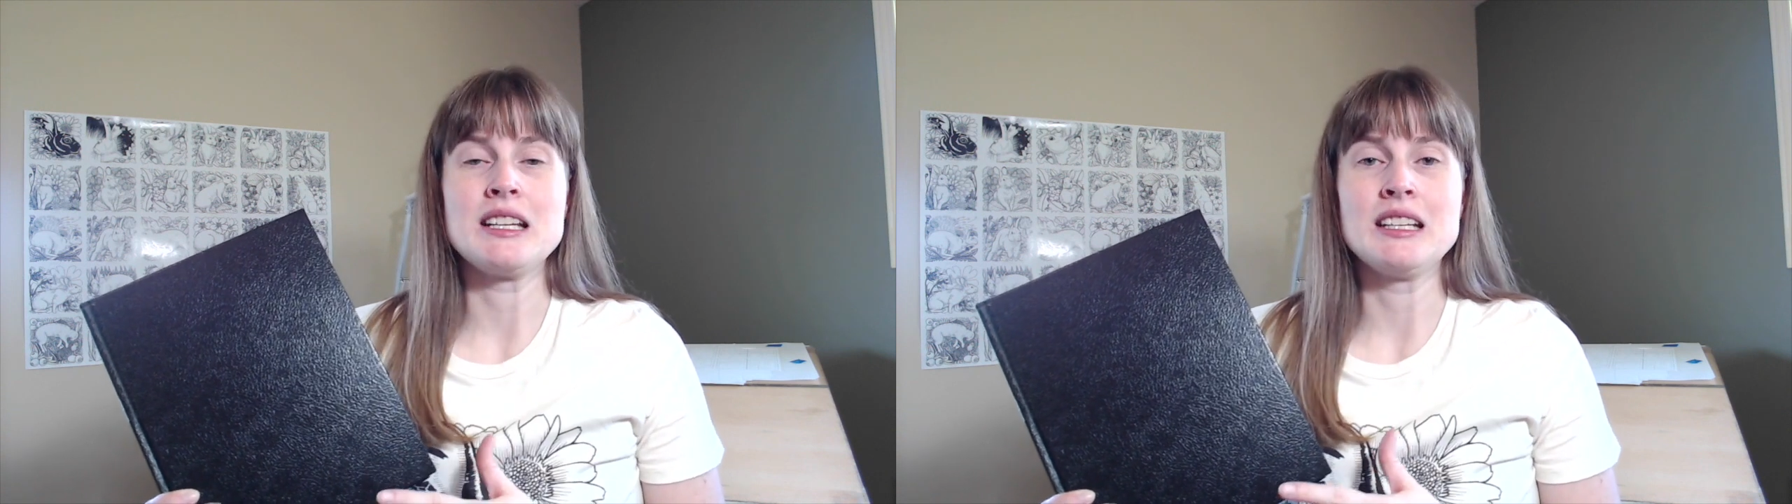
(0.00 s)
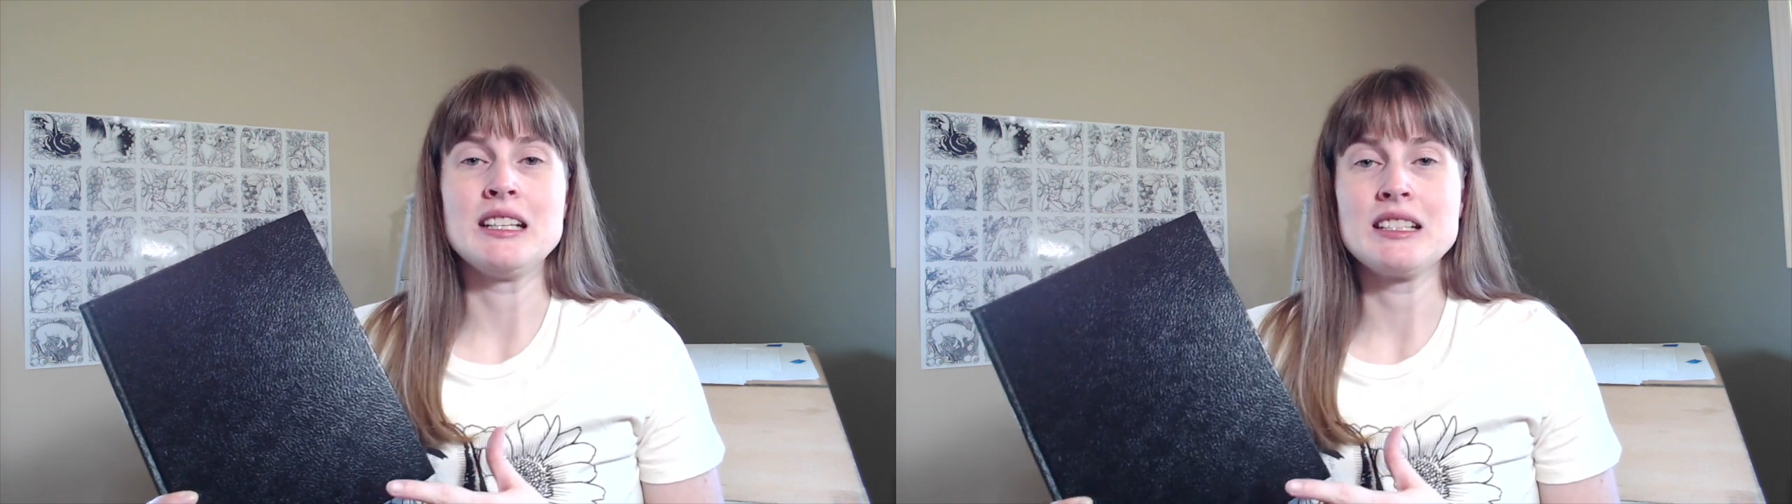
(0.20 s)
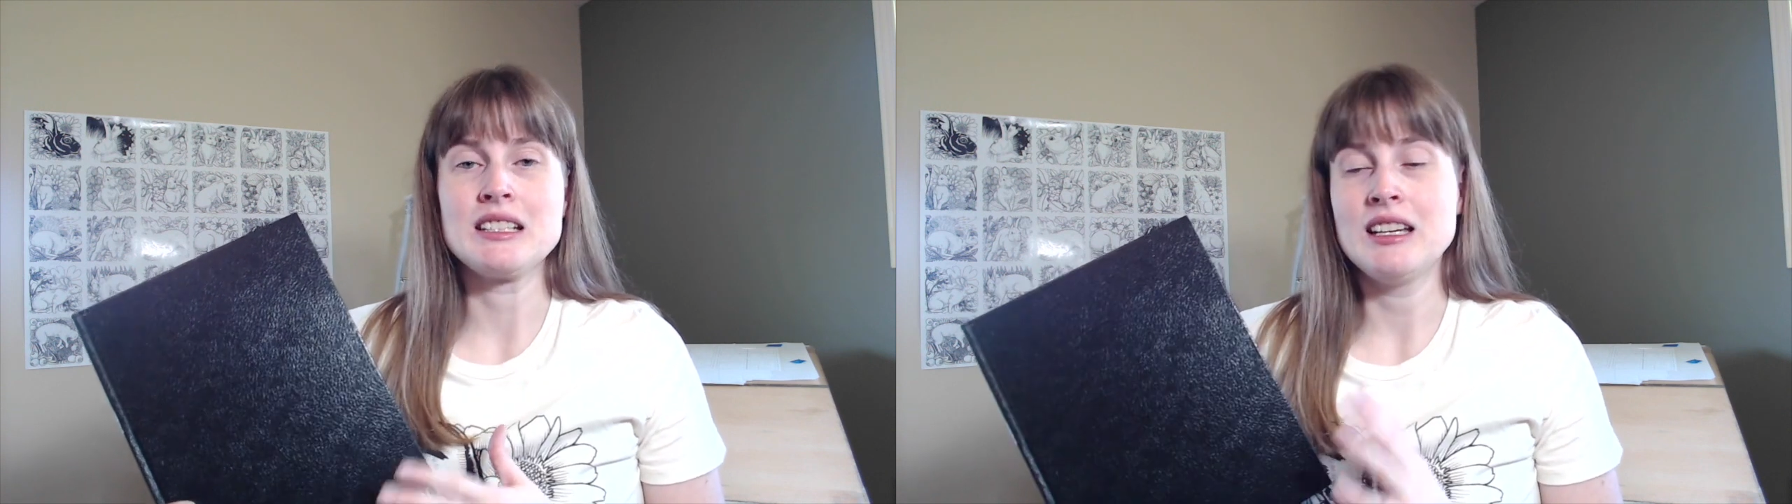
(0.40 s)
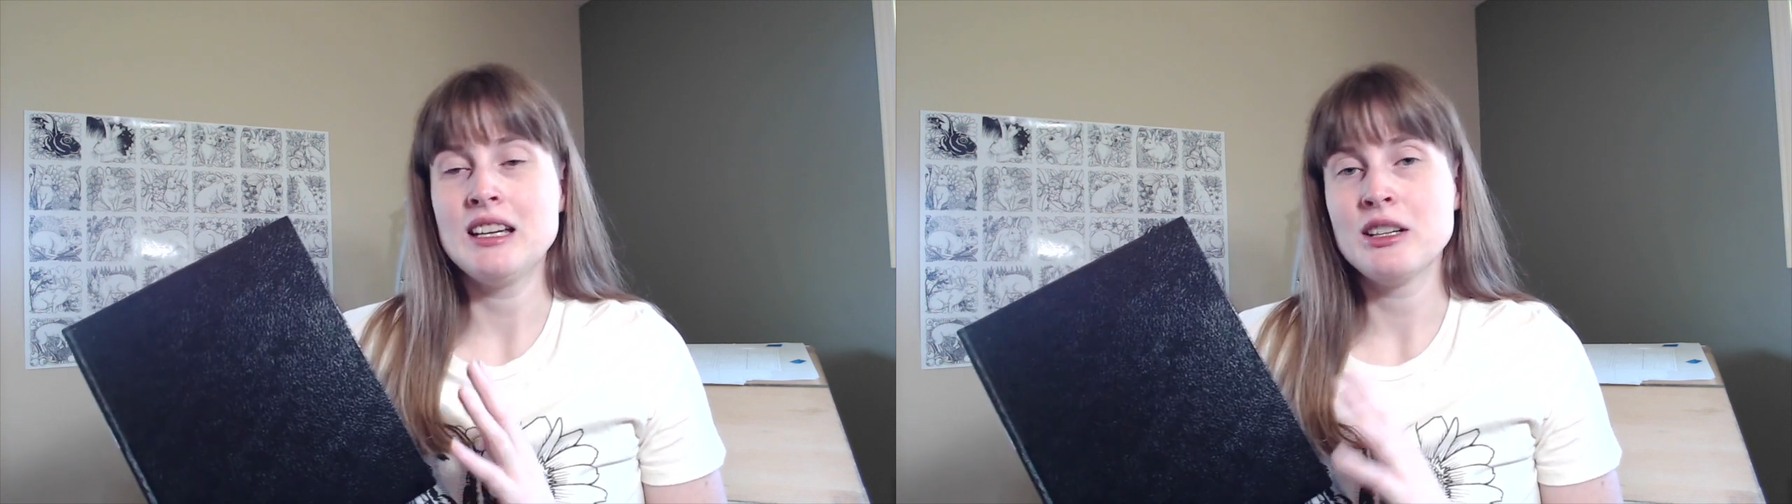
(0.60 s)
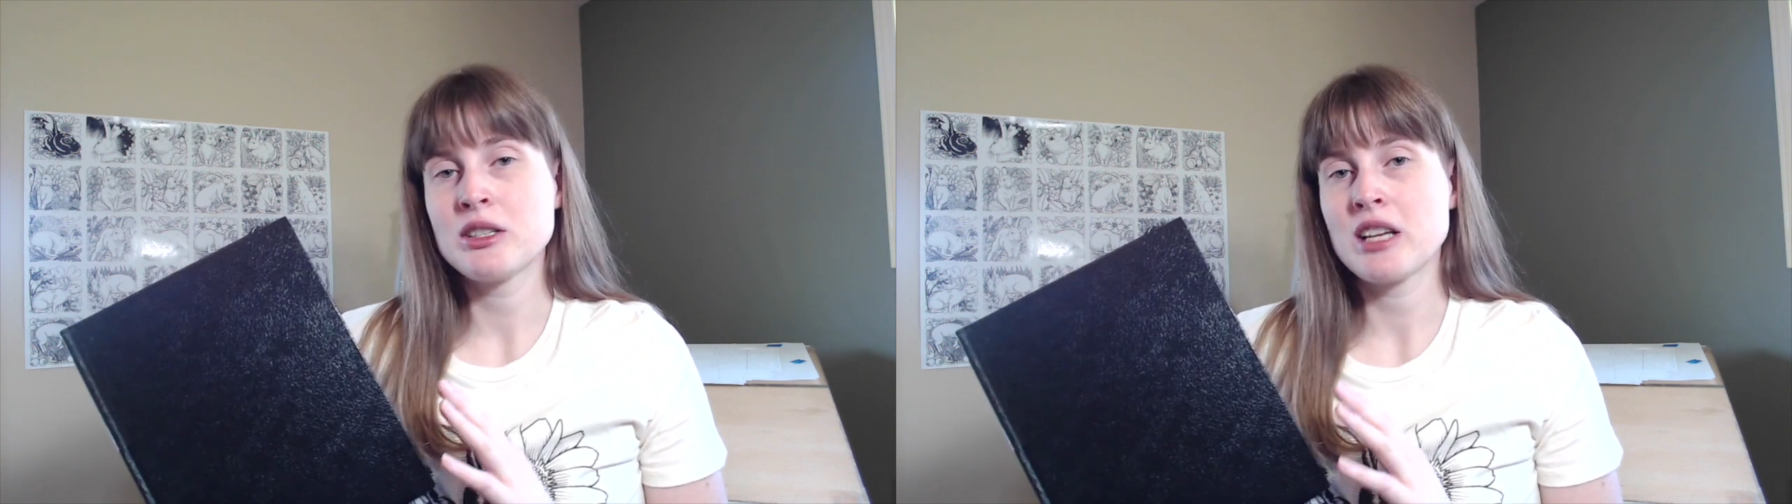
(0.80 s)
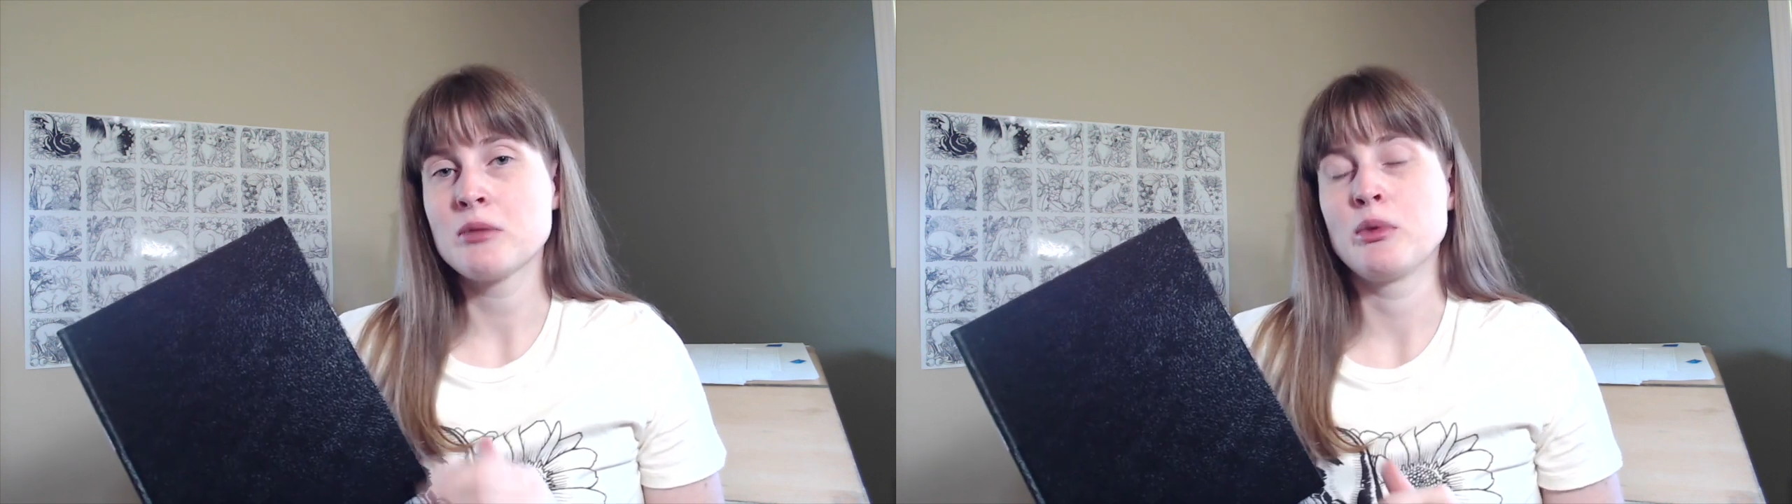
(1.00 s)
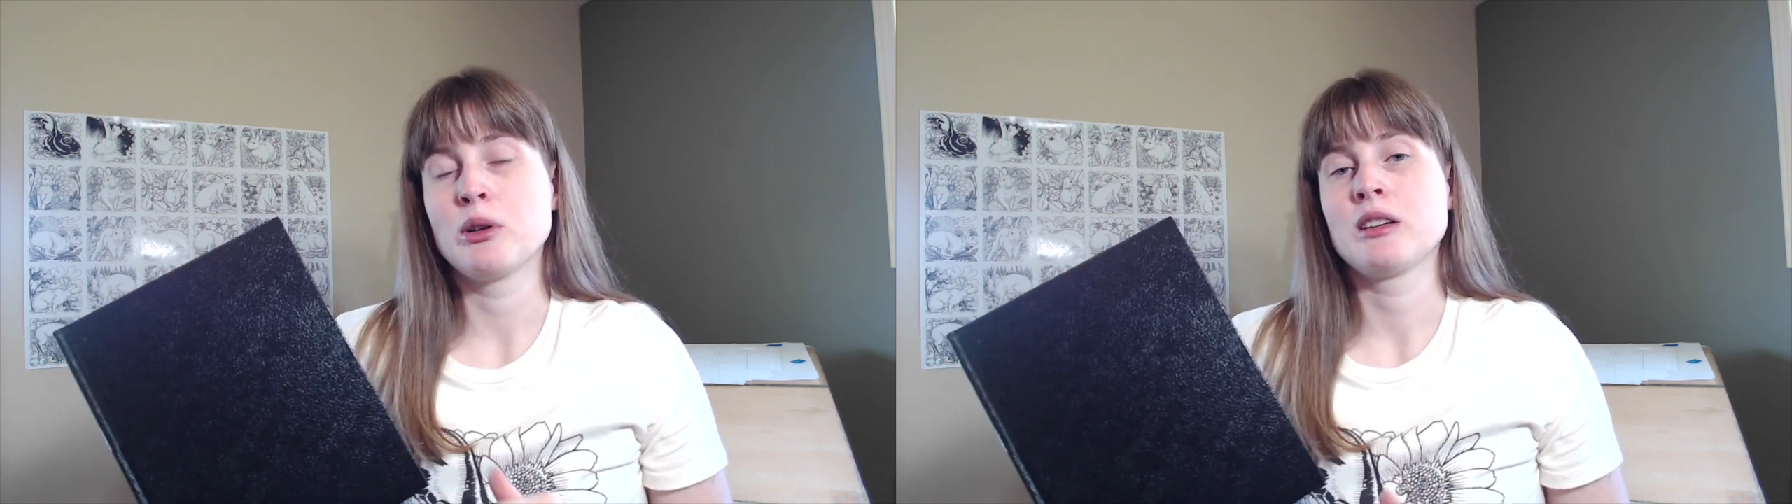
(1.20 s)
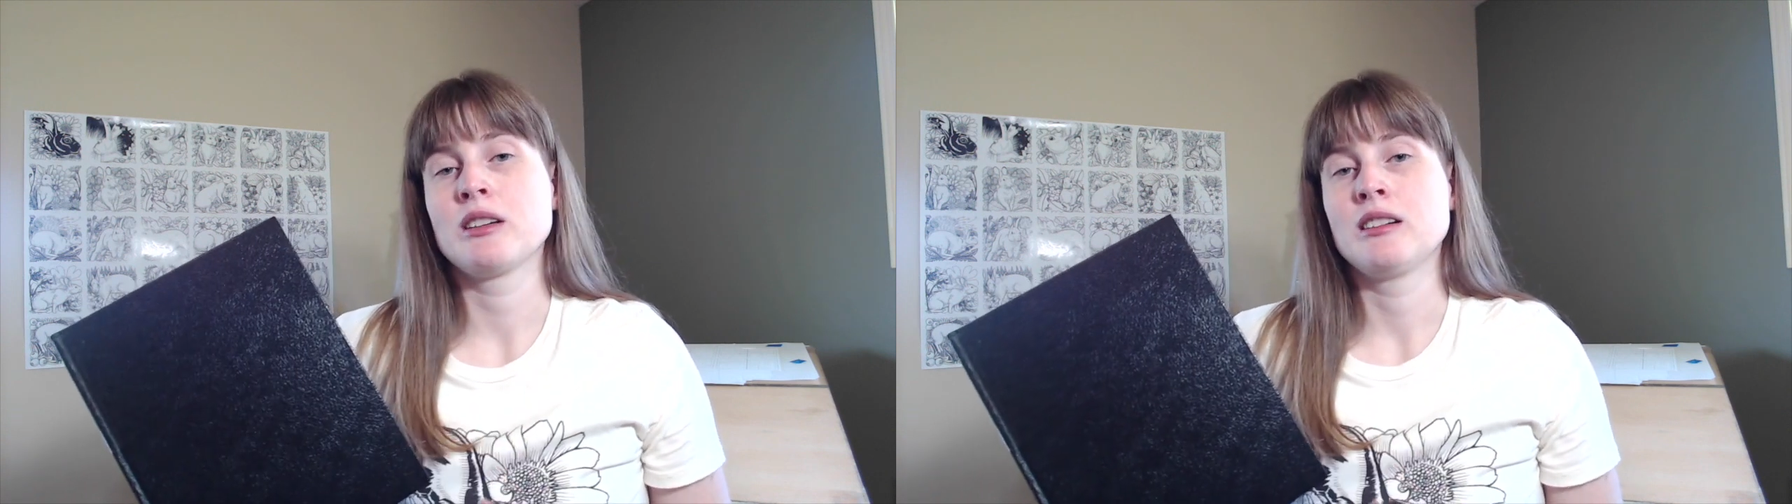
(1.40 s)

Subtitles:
in it in your sketchbook.